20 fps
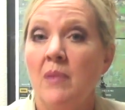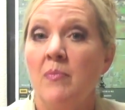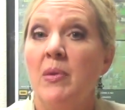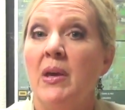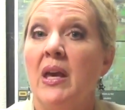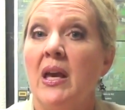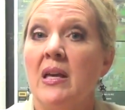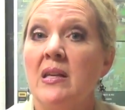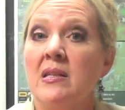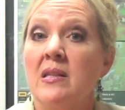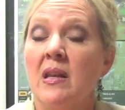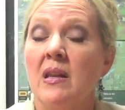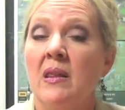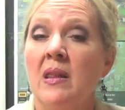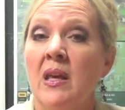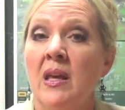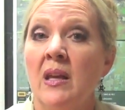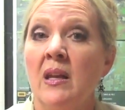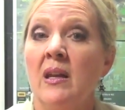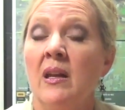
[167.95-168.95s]
because
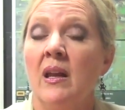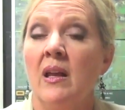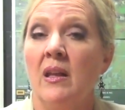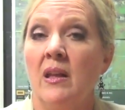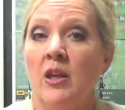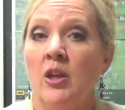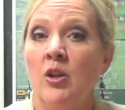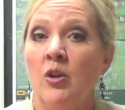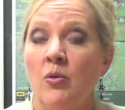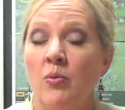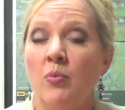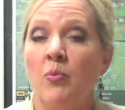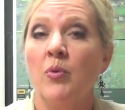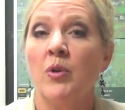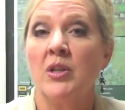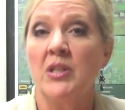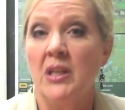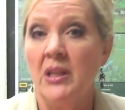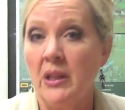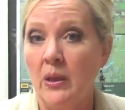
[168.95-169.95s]
then,
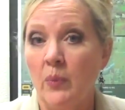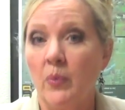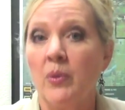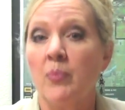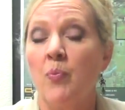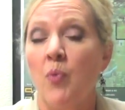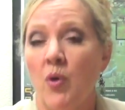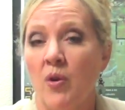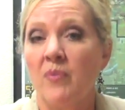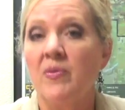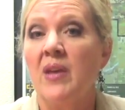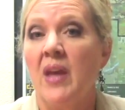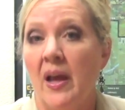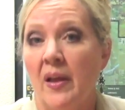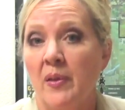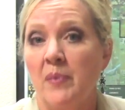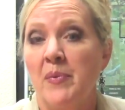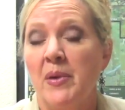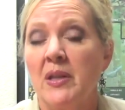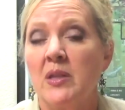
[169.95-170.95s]
we're dealing with more of the
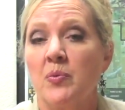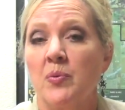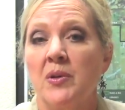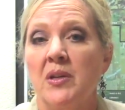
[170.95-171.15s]
elements.